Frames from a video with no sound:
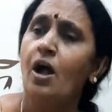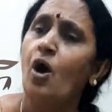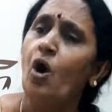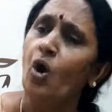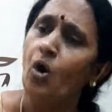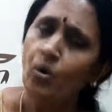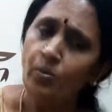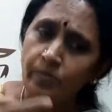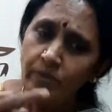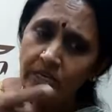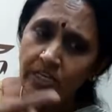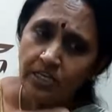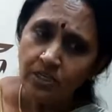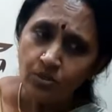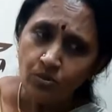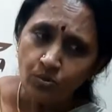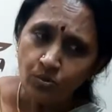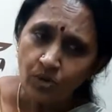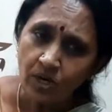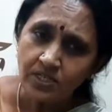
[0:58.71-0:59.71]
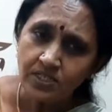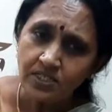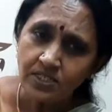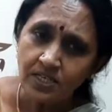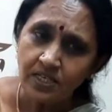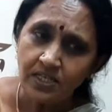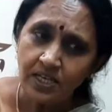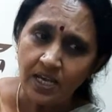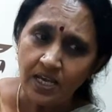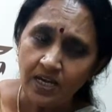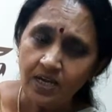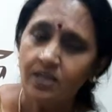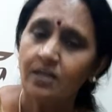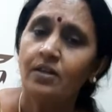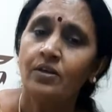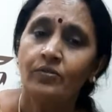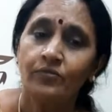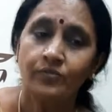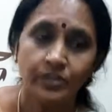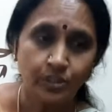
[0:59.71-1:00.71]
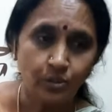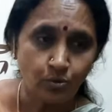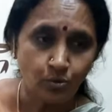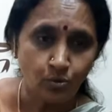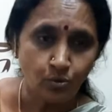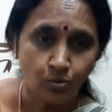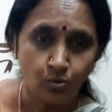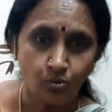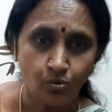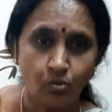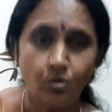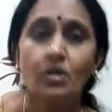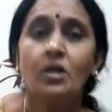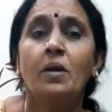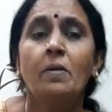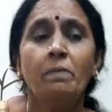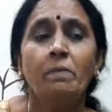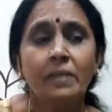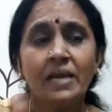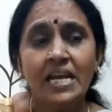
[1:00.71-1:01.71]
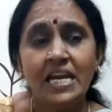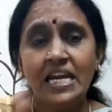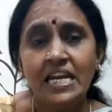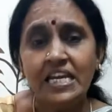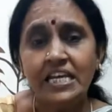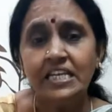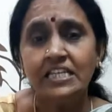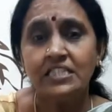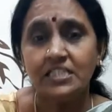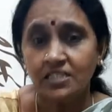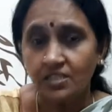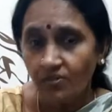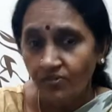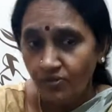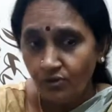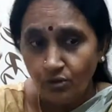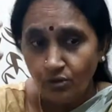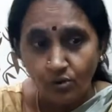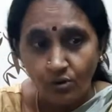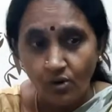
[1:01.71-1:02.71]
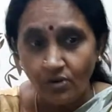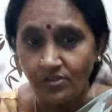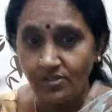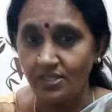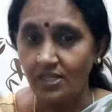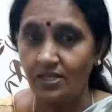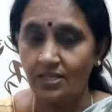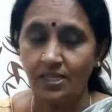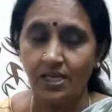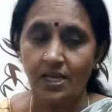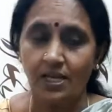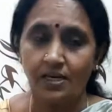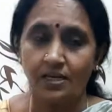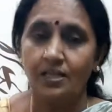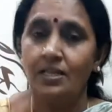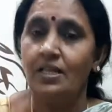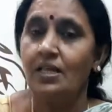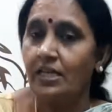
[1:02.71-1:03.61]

How many neurons are there? We don't know. Millions of neurons are there.